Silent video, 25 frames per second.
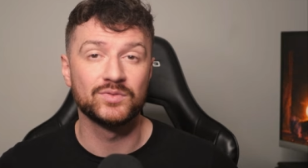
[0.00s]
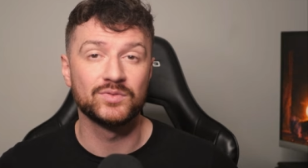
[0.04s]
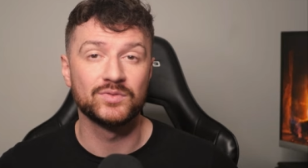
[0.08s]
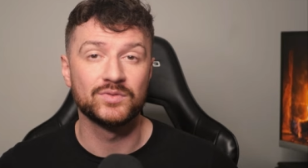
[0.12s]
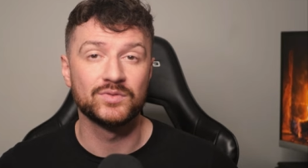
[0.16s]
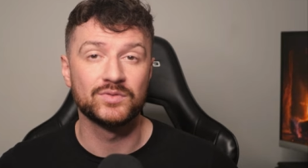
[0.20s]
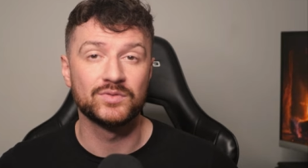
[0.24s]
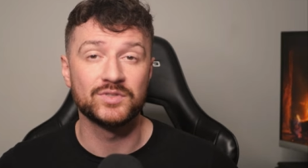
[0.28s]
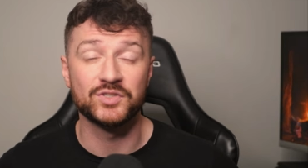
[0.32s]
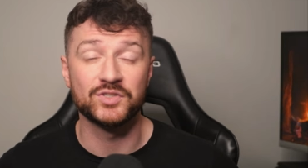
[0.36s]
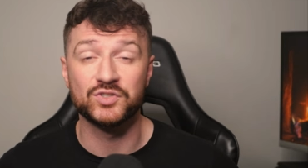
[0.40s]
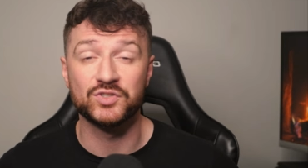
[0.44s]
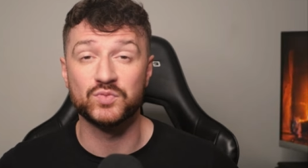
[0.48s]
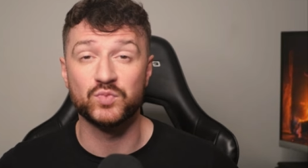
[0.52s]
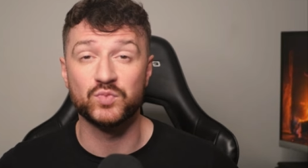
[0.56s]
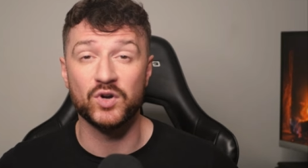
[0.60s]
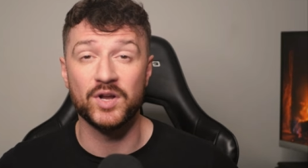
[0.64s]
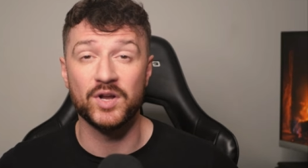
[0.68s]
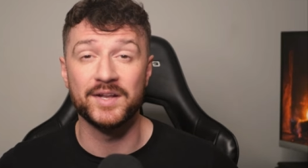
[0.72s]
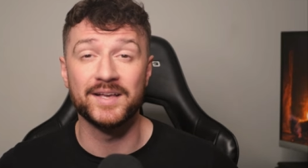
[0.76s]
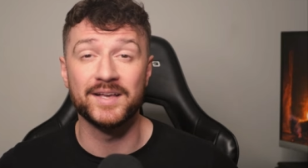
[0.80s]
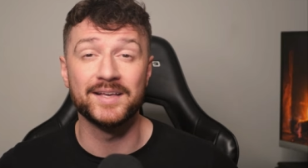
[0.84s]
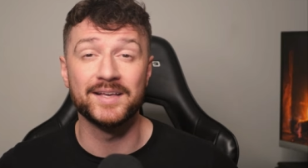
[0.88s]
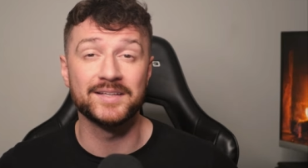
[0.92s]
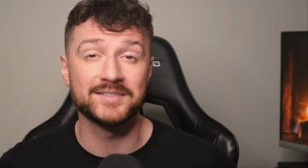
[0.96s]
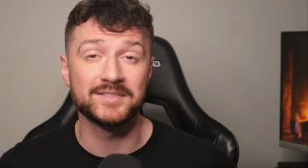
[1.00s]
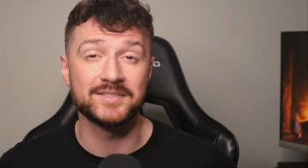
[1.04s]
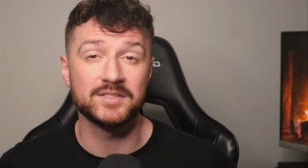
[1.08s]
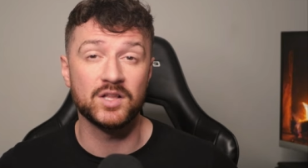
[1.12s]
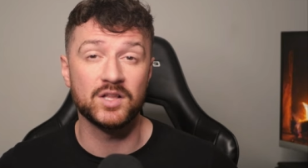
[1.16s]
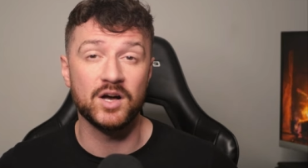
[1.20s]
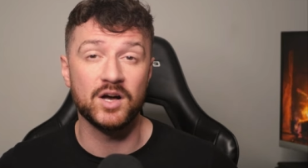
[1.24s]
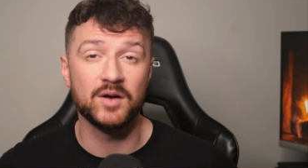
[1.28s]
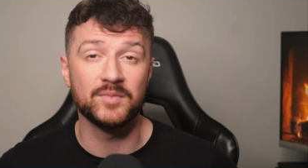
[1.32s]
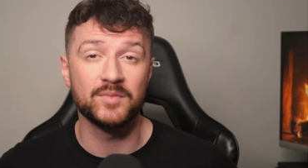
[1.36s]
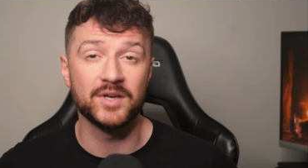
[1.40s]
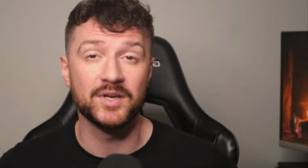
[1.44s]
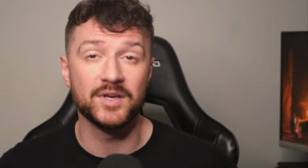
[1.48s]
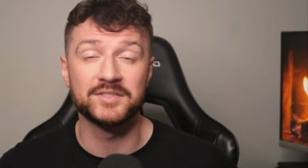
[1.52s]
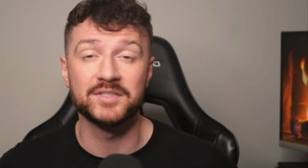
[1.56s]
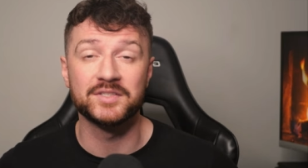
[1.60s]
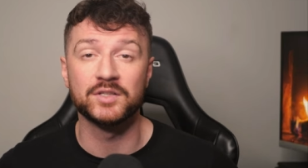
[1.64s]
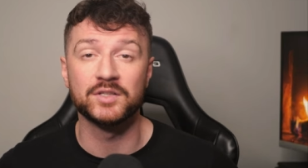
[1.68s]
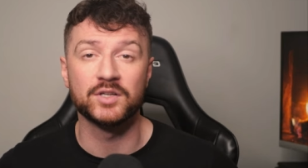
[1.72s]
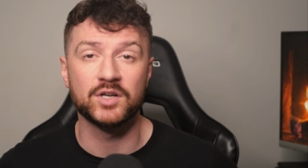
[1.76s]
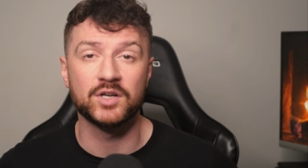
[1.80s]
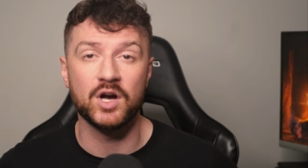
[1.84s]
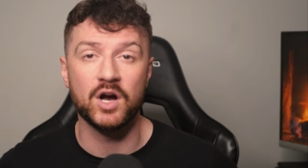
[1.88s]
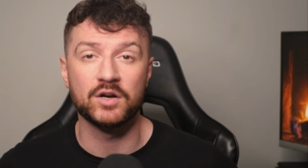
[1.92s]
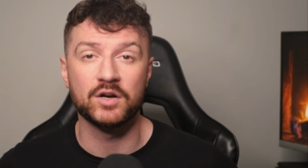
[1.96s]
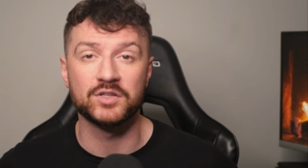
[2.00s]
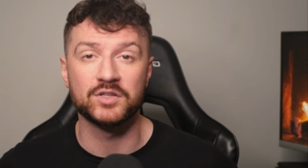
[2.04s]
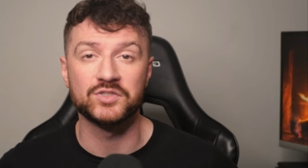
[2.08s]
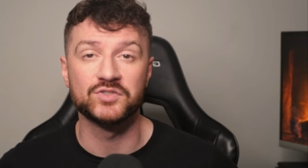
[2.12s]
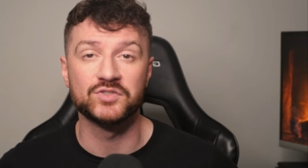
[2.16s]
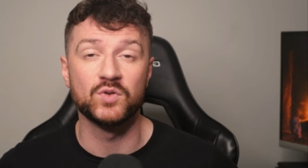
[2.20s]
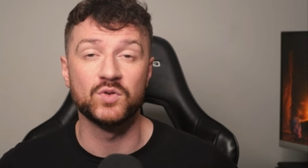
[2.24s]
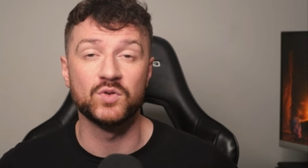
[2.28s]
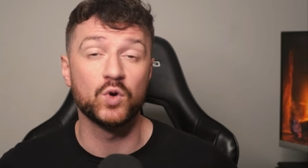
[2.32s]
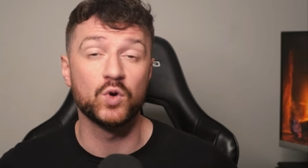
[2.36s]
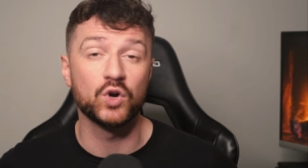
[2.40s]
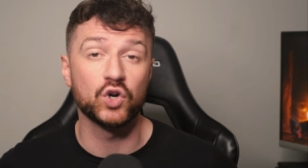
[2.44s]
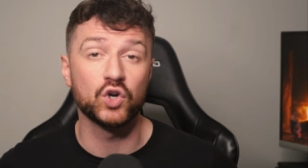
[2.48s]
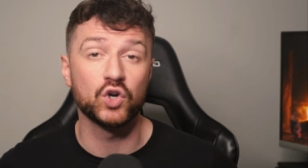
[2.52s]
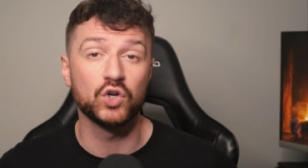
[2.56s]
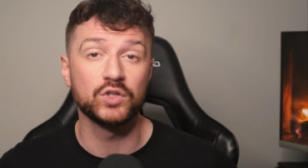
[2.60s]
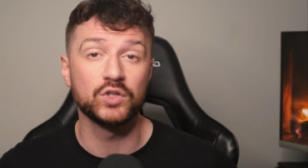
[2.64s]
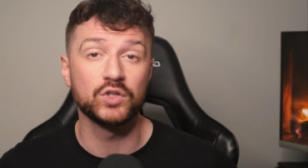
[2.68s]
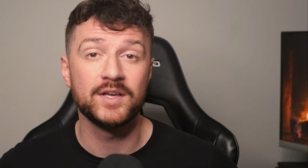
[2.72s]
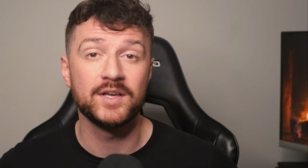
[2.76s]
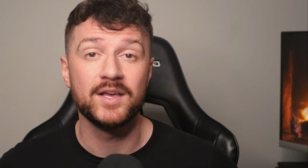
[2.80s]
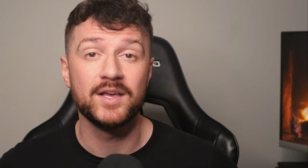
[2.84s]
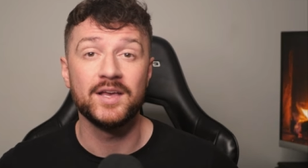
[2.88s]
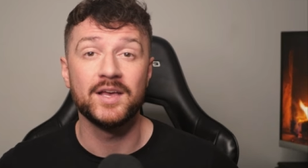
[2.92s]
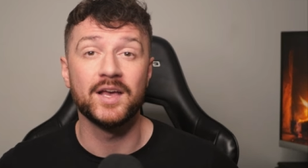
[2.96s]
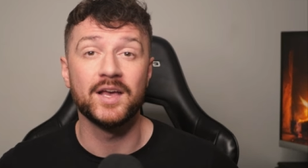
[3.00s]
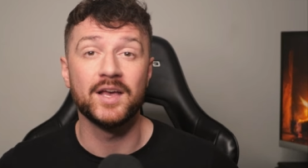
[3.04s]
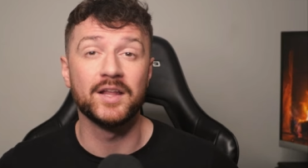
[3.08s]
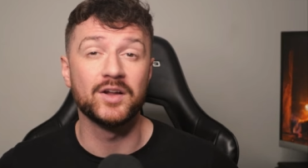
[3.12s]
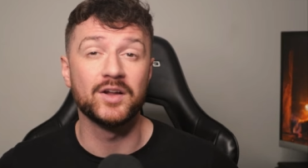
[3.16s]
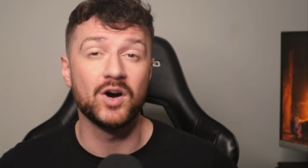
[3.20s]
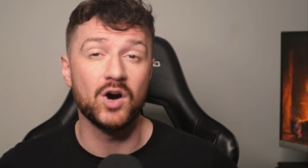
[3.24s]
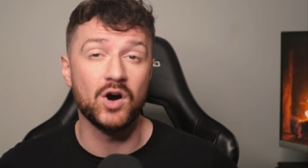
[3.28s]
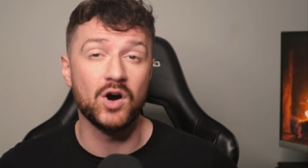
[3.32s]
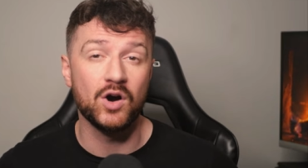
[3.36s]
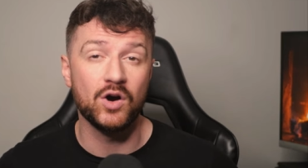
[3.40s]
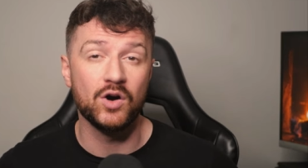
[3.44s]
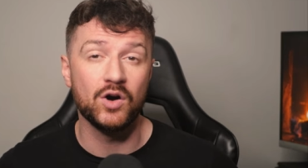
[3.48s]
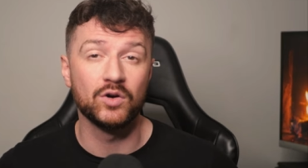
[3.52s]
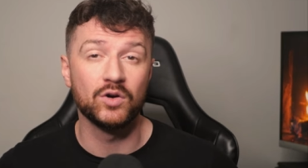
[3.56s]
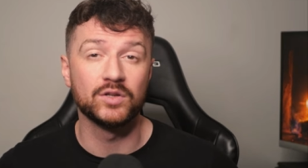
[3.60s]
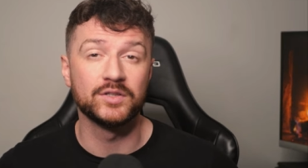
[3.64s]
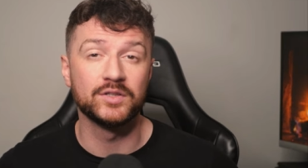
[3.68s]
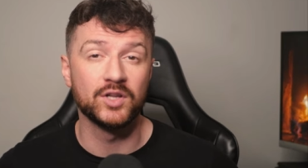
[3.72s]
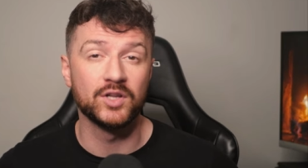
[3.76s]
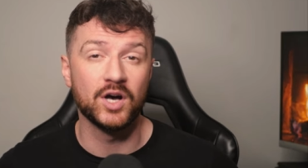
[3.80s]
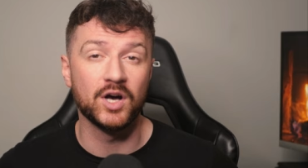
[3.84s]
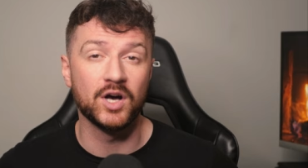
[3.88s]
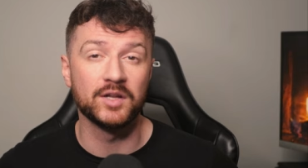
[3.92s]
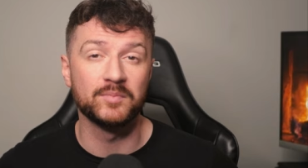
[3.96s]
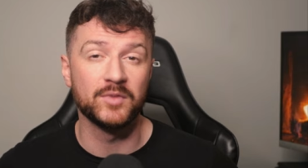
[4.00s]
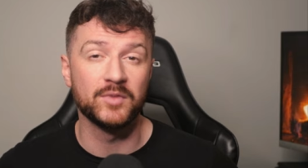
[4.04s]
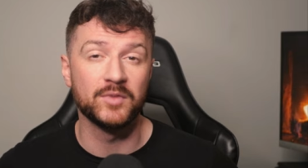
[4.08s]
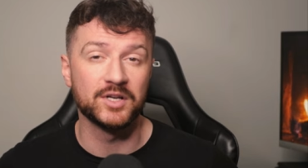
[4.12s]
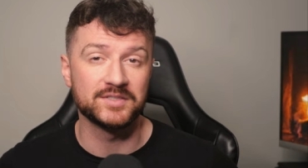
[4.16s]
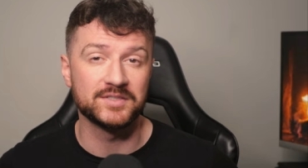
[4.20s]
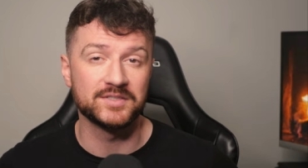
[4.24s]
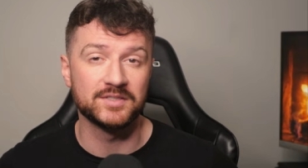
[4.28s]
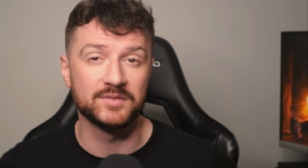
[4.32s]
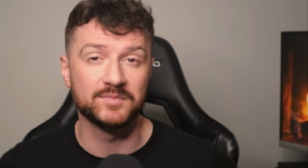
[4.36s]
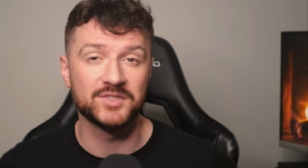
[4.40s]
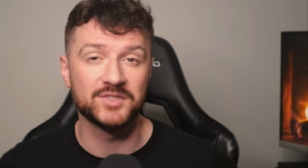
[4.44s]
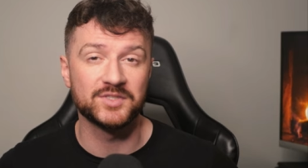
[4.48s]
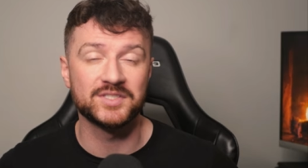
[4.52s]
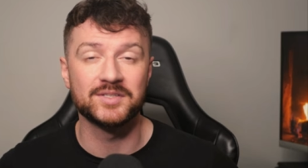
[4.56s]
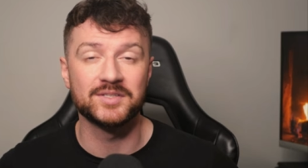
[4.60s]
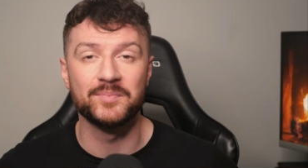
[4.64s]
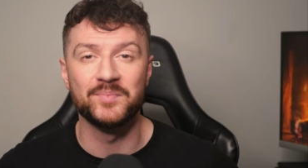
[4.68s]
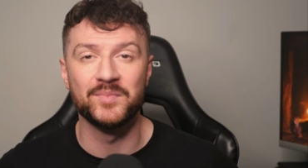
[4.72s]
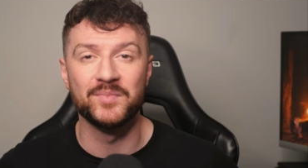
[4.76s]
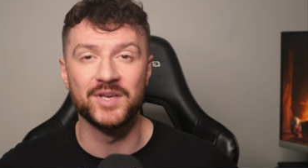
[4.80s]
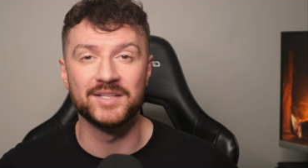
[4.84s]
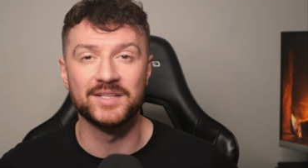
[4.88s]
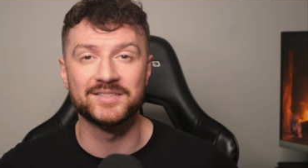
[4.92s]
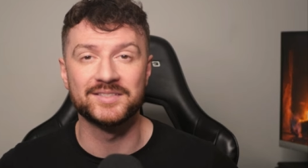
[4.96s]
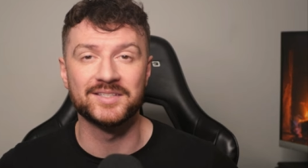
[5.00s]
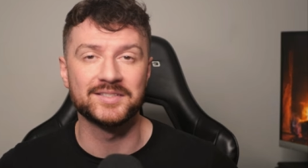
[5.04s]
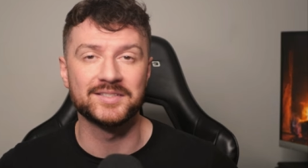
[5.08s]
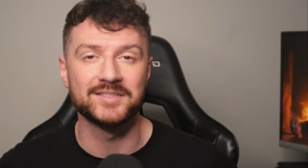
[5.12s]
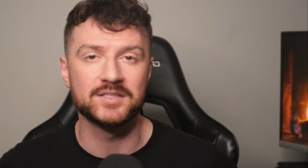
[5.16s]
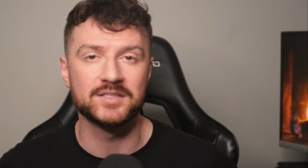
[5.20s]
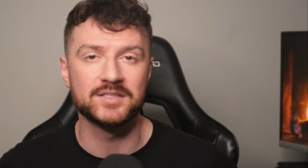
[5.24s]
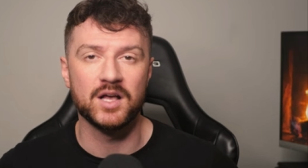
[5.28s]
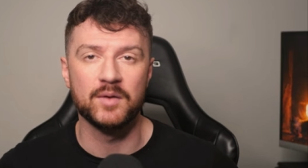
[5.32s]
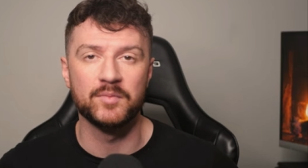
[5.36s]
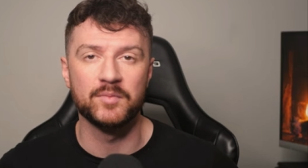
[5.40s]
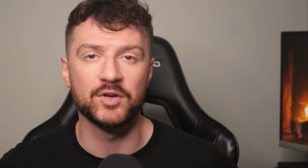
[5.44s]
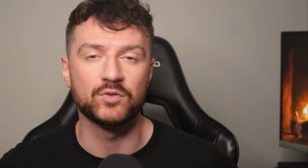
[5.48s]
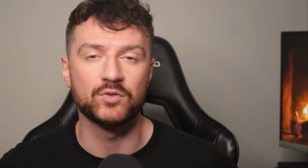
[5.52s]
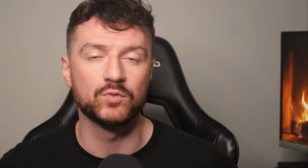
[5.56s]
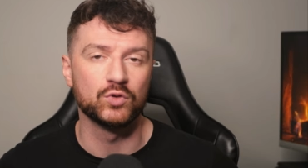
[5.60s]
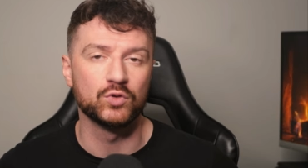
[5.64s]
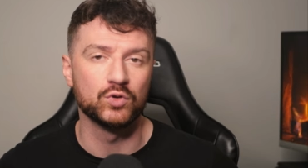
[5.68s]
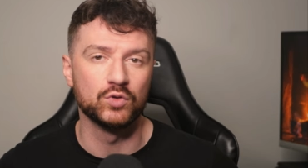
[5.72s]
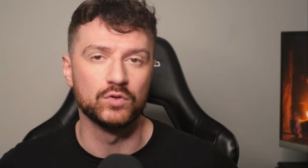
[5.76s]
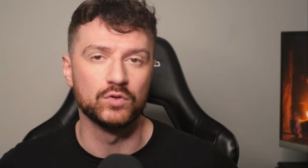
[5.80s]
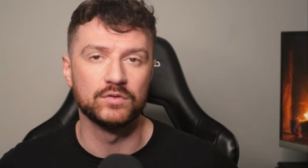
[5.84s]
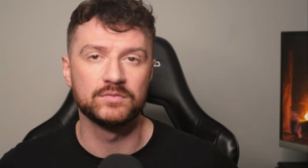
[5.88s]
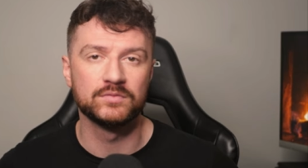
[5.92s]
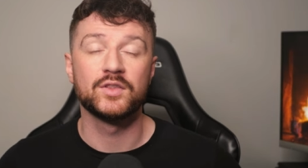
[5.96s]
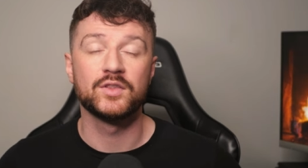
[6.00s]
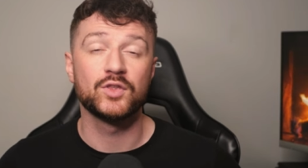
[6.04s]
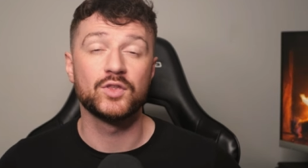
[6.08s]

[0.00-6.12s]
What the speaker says: To spread Islam until it conquers the world and all non-Muslims submit to Islamic rule.